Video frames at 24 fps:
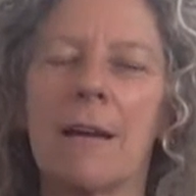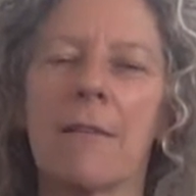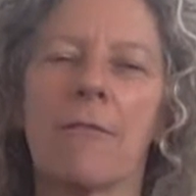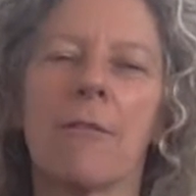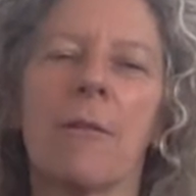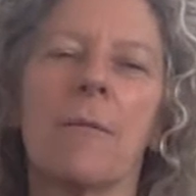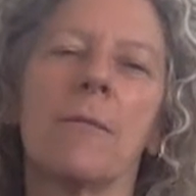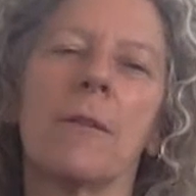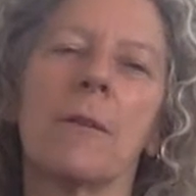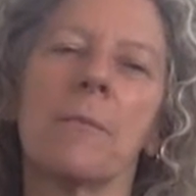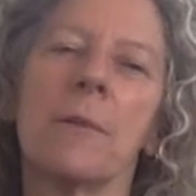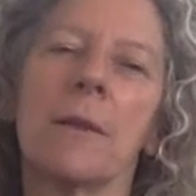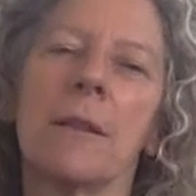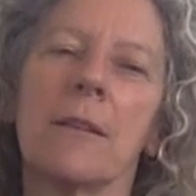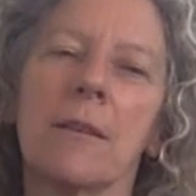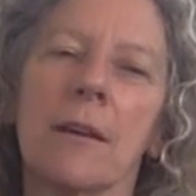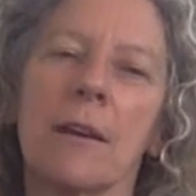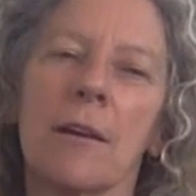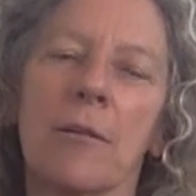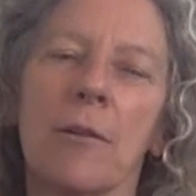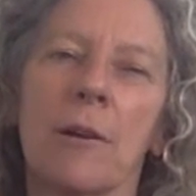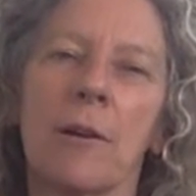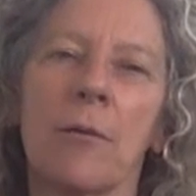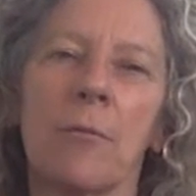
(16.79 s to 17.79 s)
from the
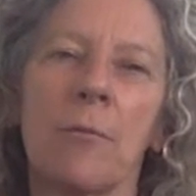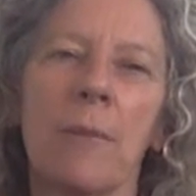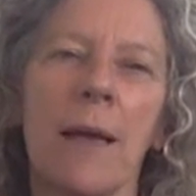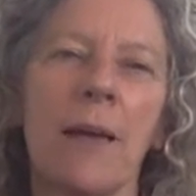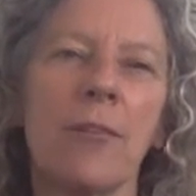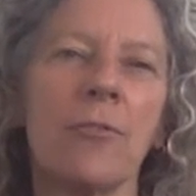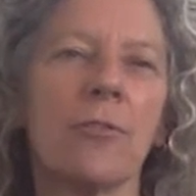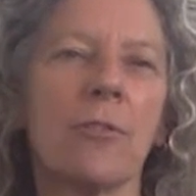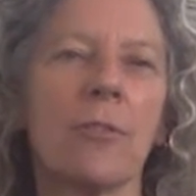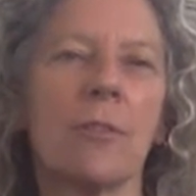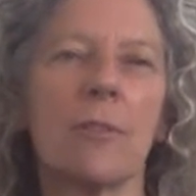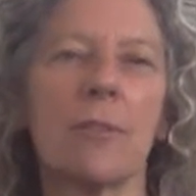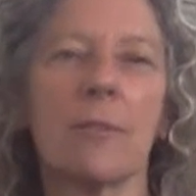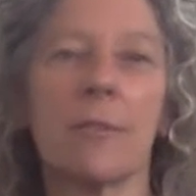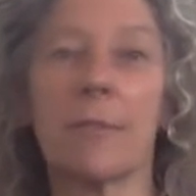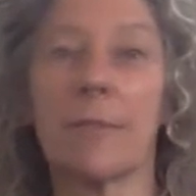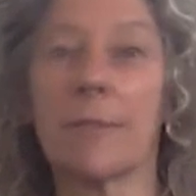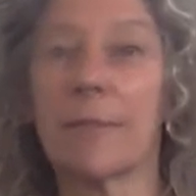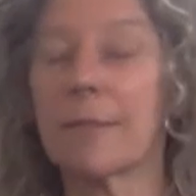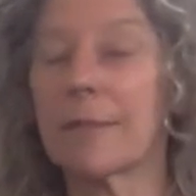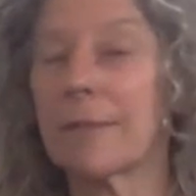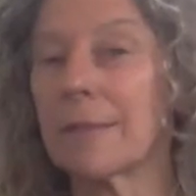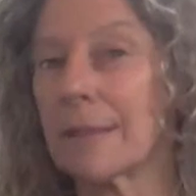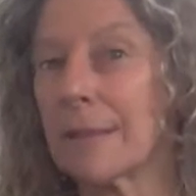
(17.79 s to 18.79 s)
material measures
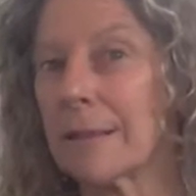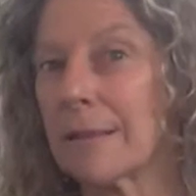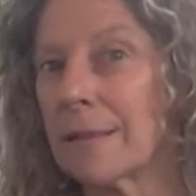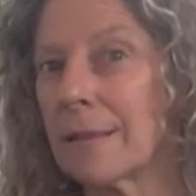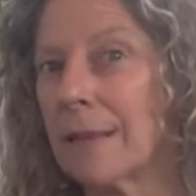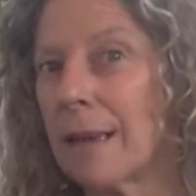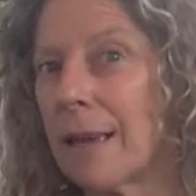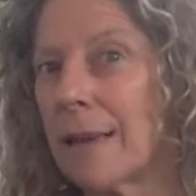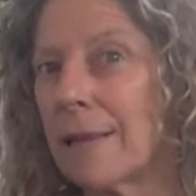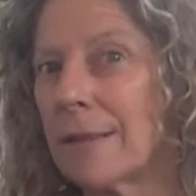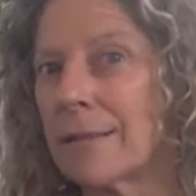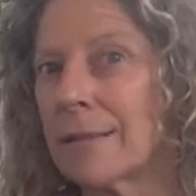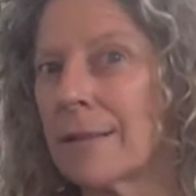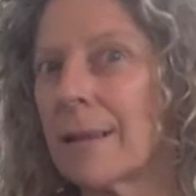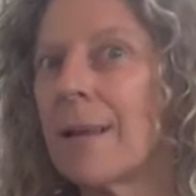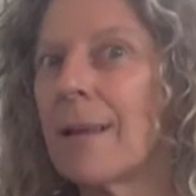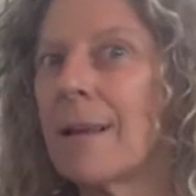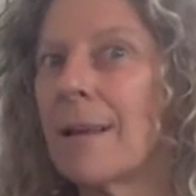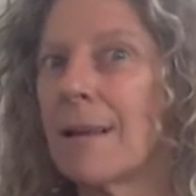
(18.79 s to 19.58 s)
of success